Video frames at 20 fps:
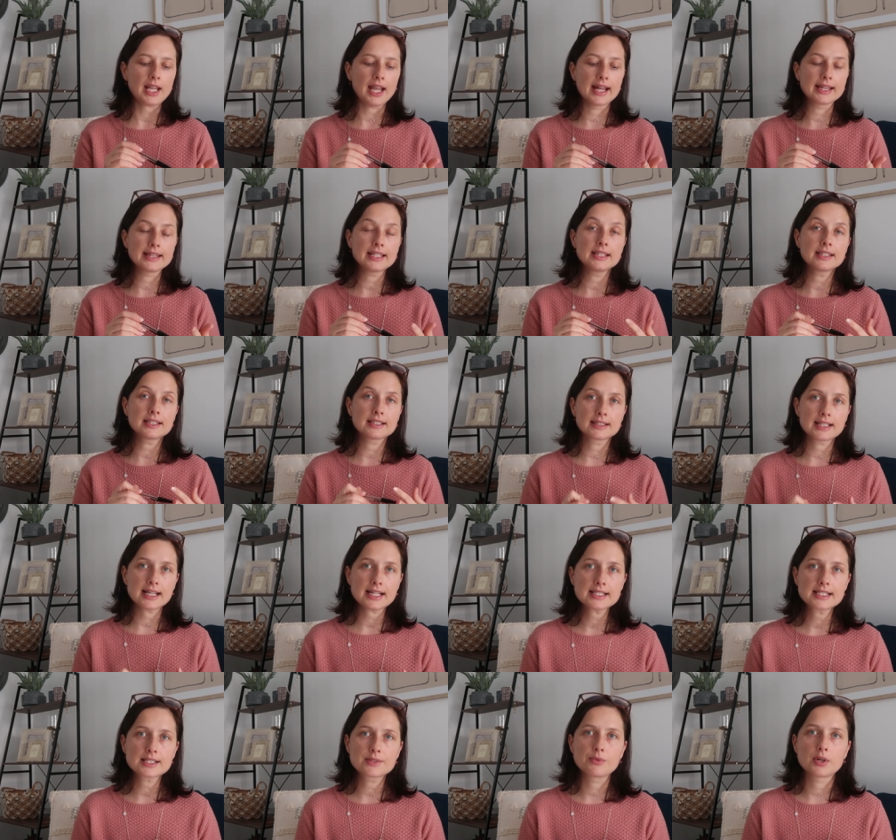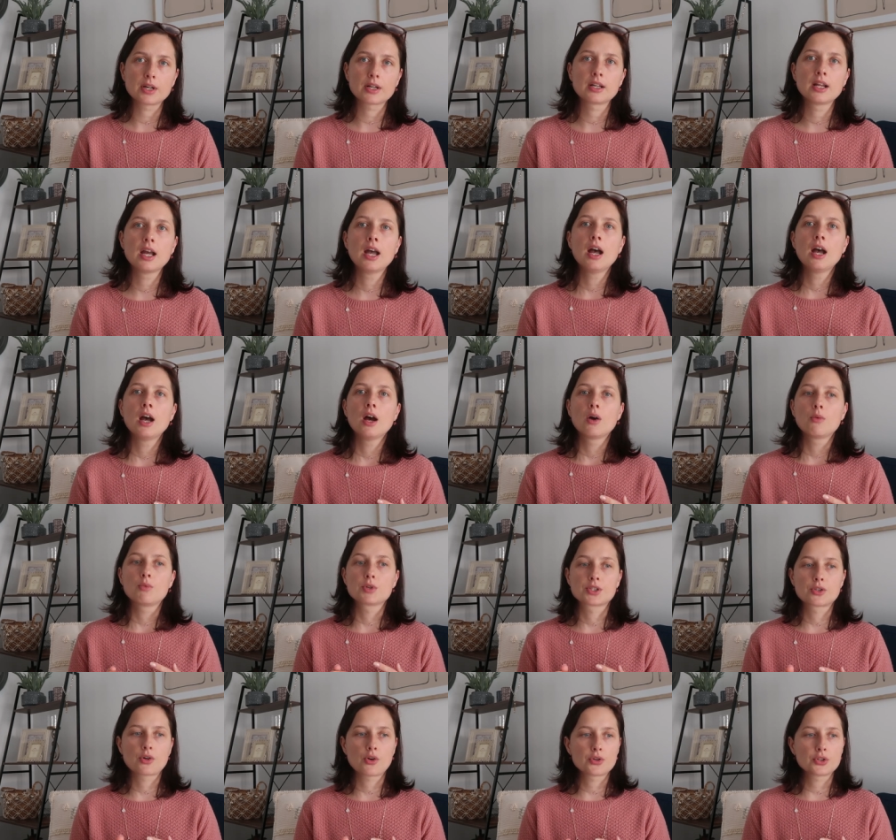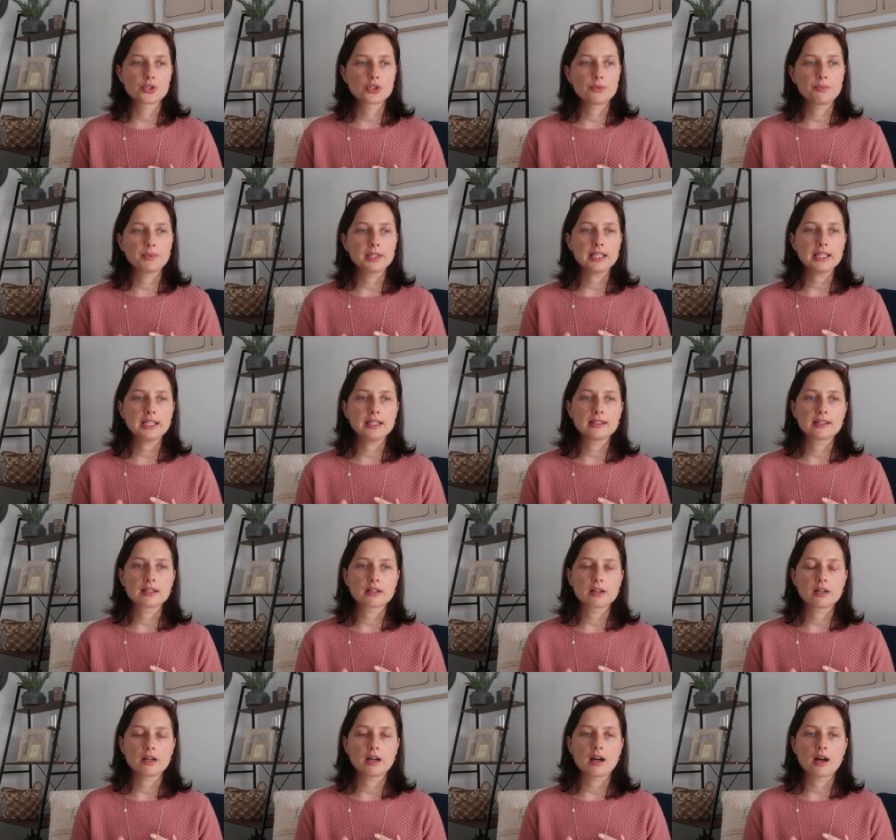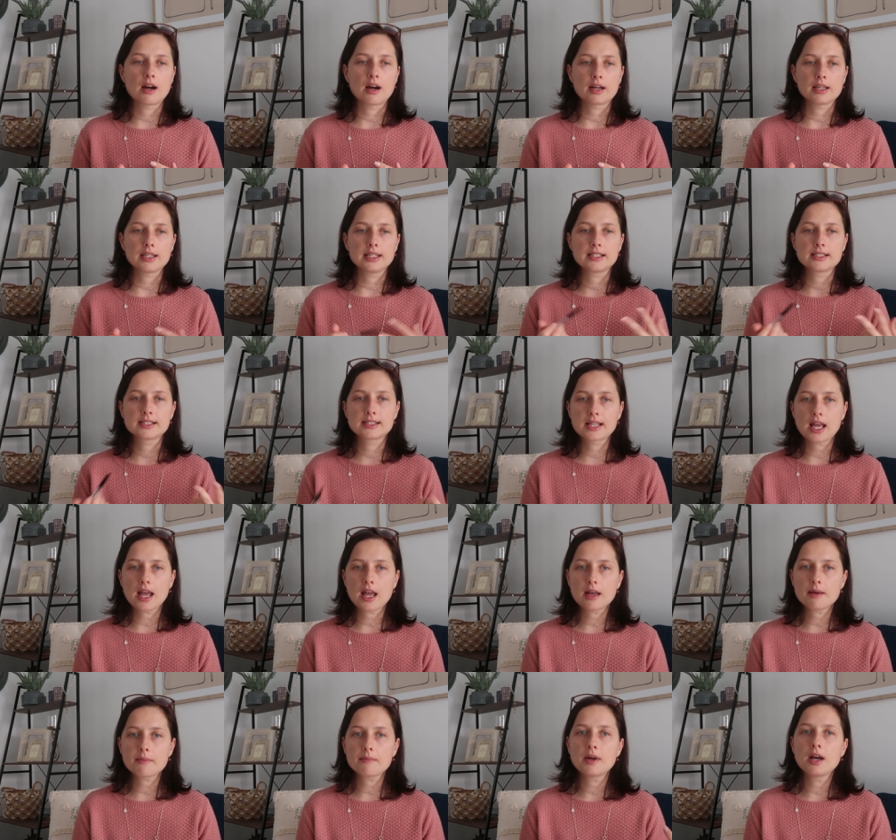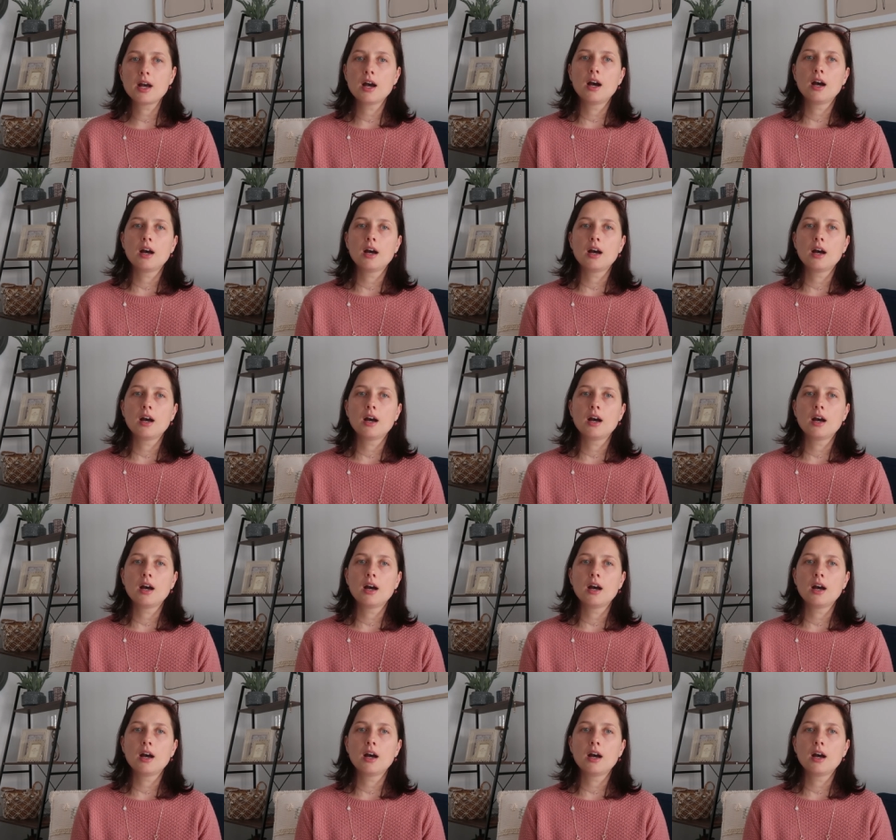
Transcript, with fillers: and then the last one was going to be either uh, exam,